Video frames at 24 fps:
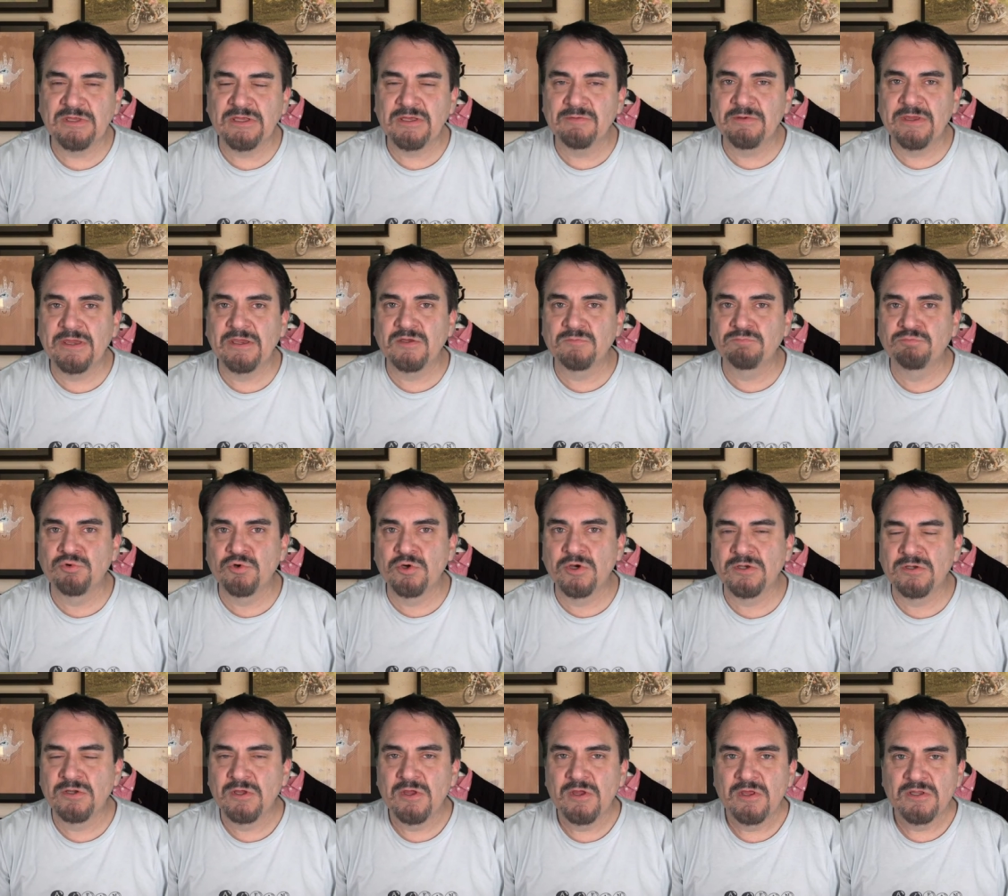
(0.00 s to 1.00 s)
eBay could
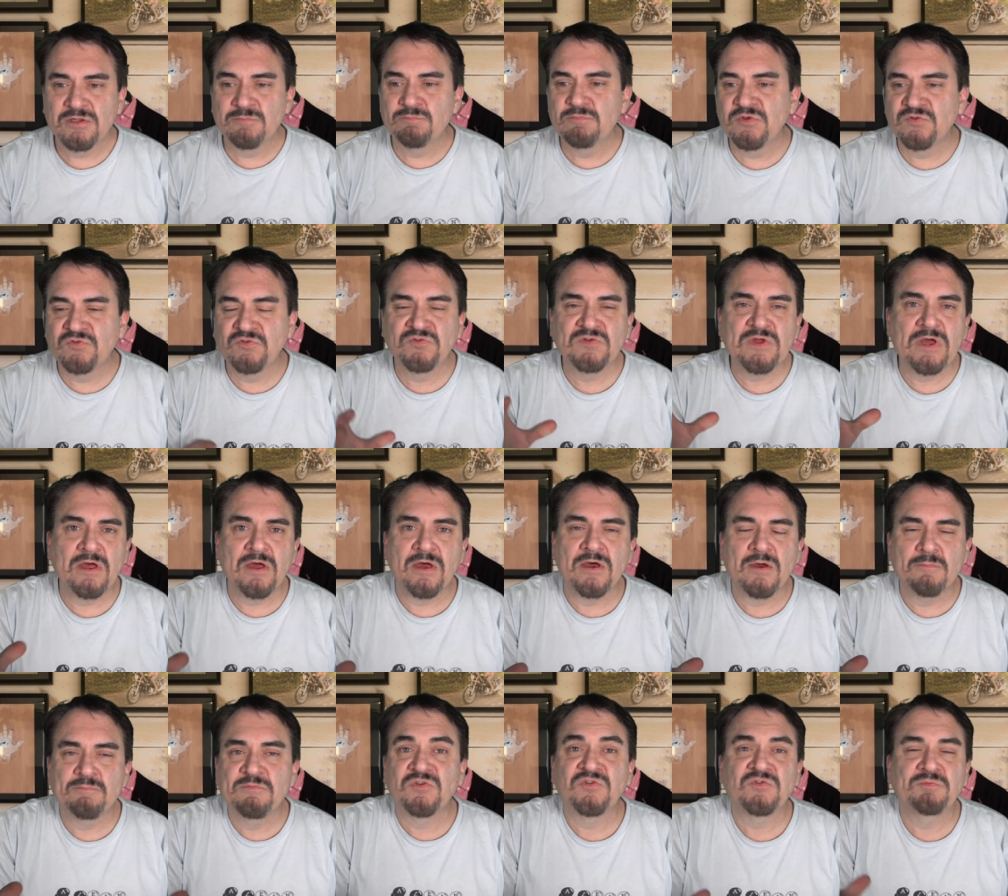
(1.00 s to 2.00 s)
put
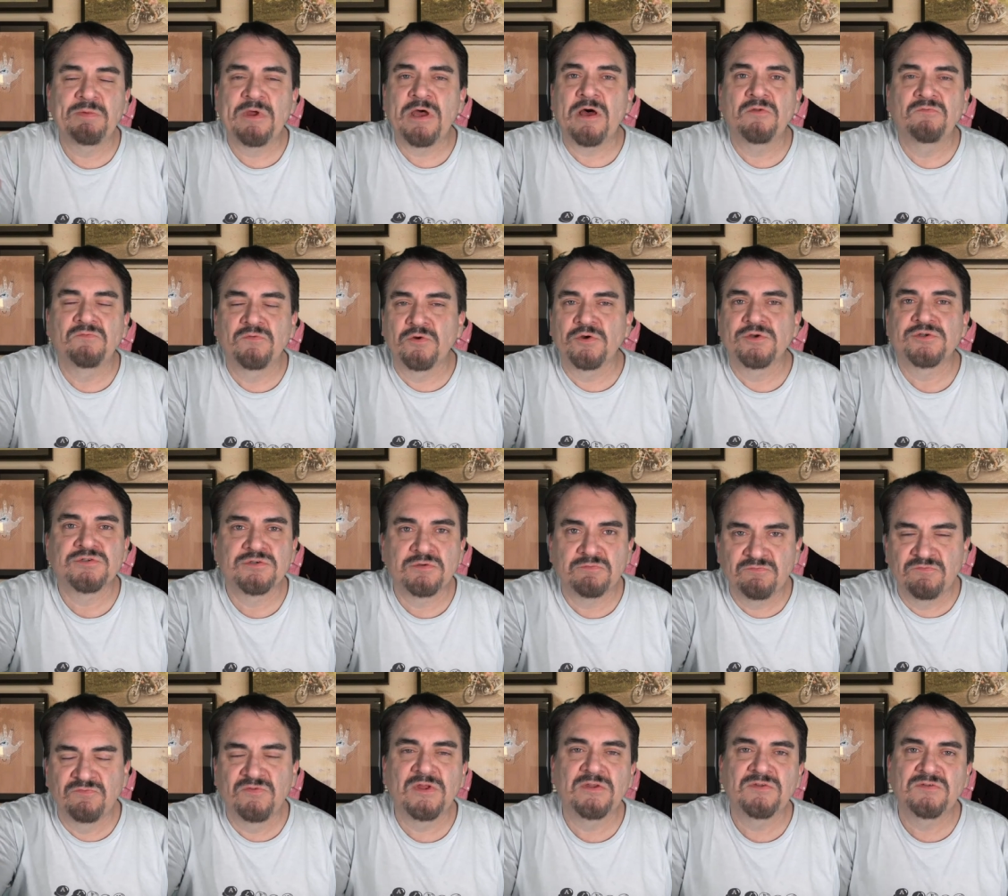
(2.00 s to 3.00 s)
the misspelled version
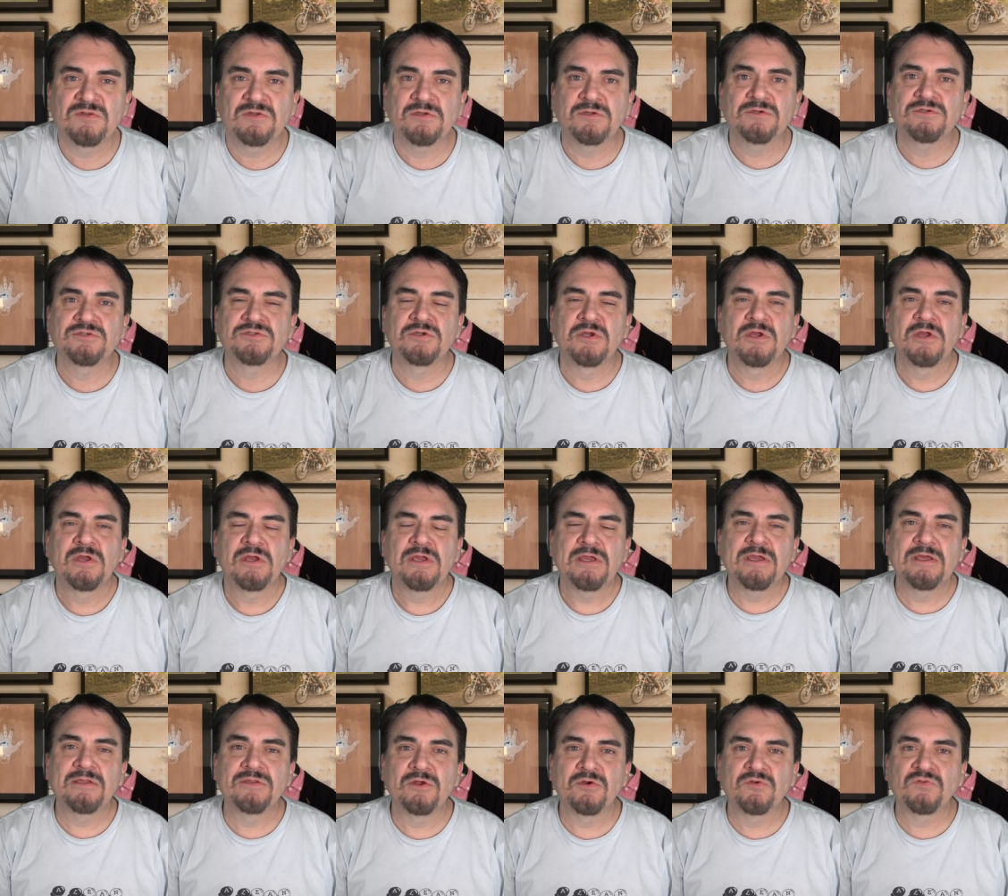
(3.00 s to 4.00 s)
of vintage
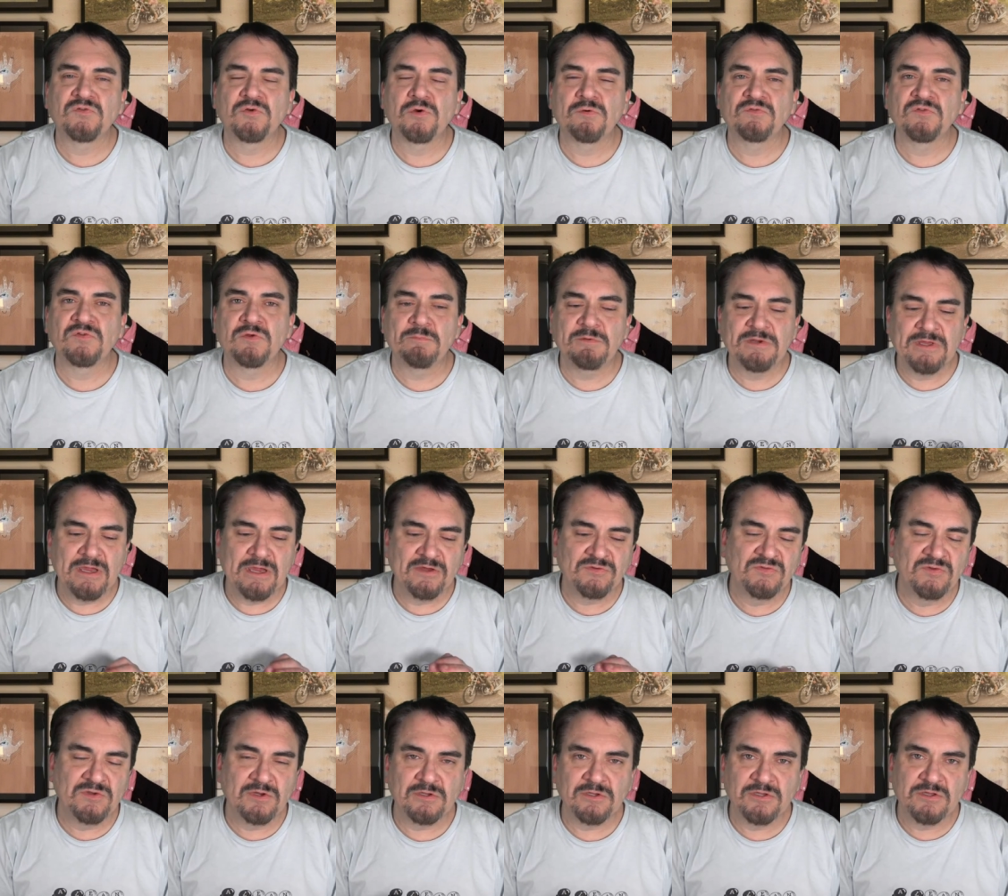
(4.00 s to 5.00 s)
in there, so if somebody
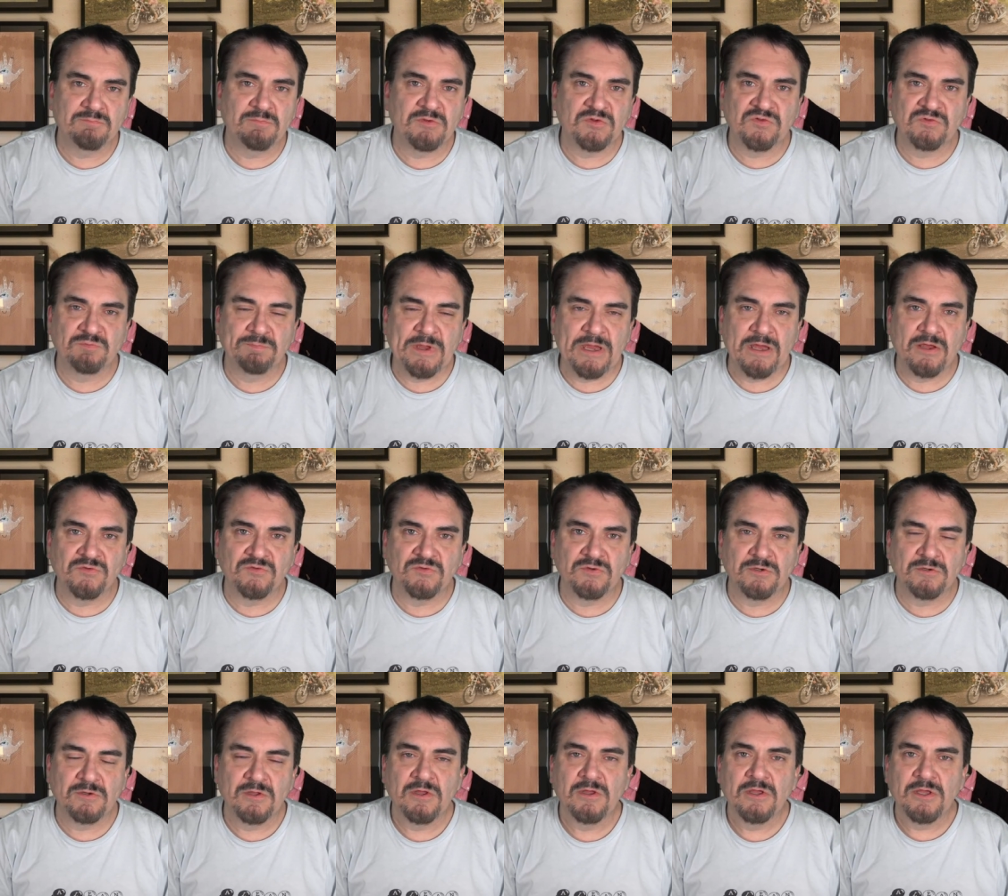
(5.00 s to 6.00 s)
accidentally misspells
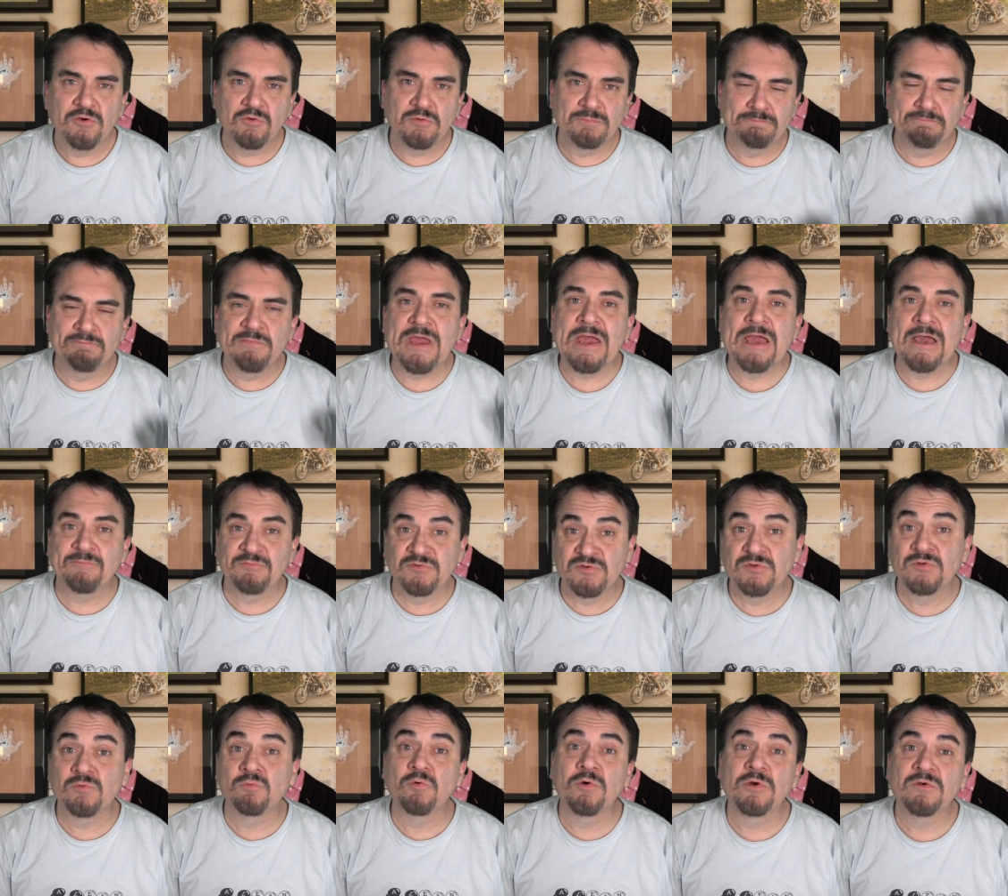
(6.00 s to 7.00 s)
it, it would map
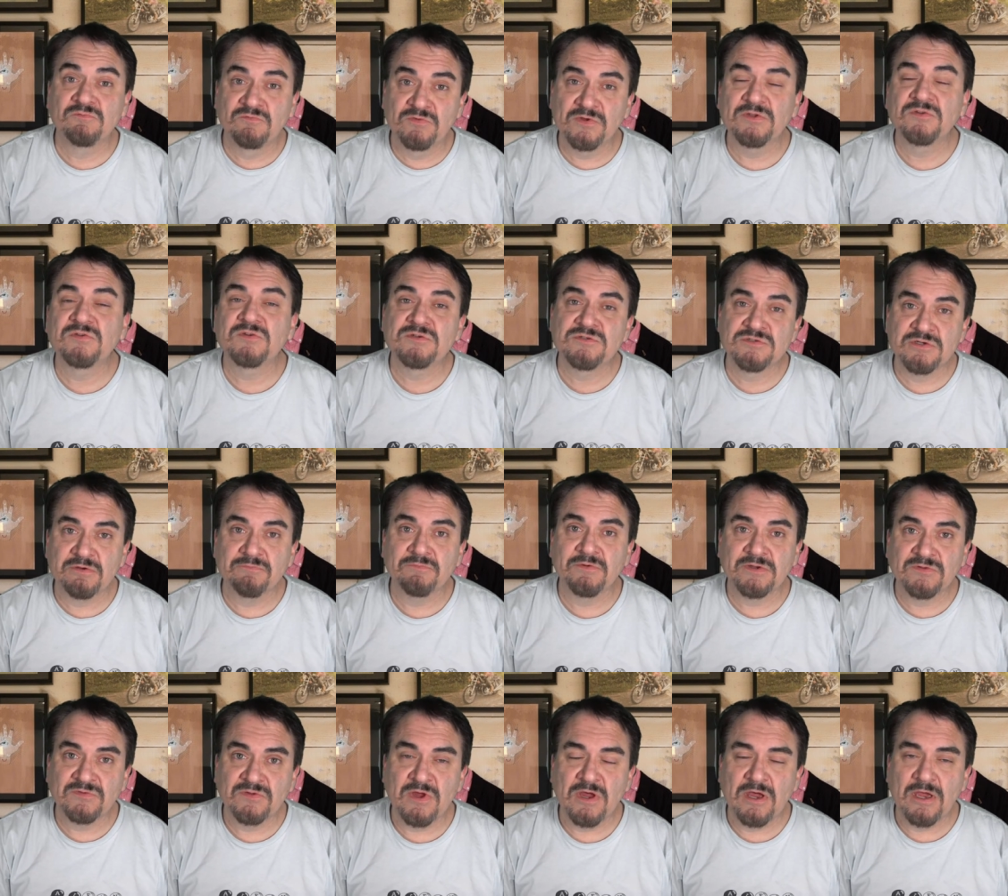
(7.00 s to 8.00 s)
to the word vintage
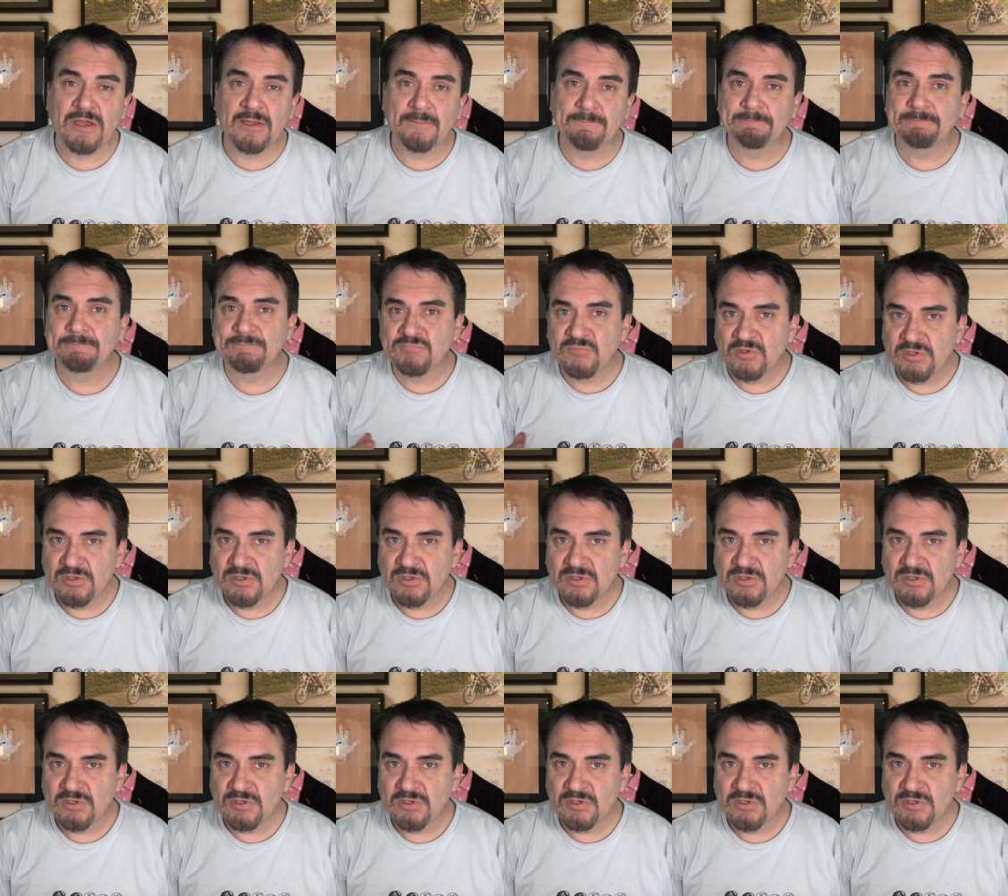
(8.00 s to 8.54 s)
every time.